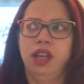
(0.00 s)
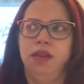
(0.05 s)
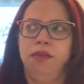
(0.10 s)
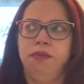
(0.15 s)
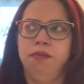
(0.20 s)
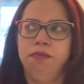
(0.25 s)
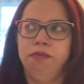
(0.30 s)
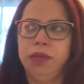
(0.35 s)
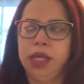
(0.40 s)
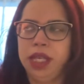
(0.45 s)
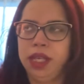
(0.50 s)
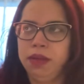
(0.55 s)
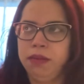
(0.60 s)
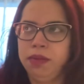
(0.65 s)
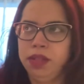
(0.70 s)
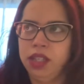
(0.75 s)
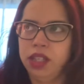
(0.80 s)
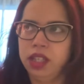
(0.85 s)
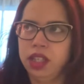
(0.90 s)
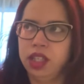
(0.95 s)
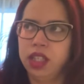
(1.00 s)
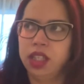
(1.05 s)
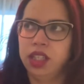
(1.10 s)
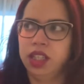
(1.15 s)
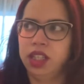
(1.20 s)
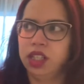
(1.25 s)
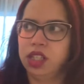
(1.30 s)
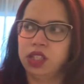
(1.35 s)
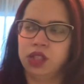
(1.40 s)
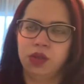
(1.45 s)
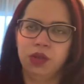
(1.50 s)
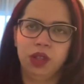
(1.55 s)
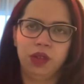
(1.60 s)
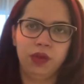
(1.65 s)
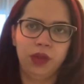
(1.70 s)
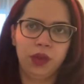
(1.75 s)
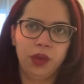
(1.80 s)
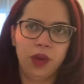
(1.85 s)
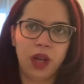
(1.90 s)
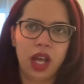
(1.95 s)
maybe the two
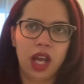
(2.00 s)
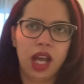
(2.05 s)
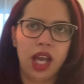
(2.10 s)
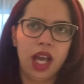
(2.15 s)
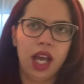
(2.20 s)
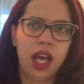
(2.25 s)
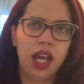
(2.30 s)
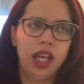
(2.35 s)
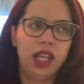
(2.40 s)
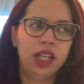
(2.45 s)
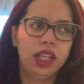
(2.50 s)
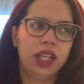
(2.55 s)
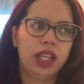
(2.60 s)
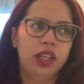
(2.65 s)
of you had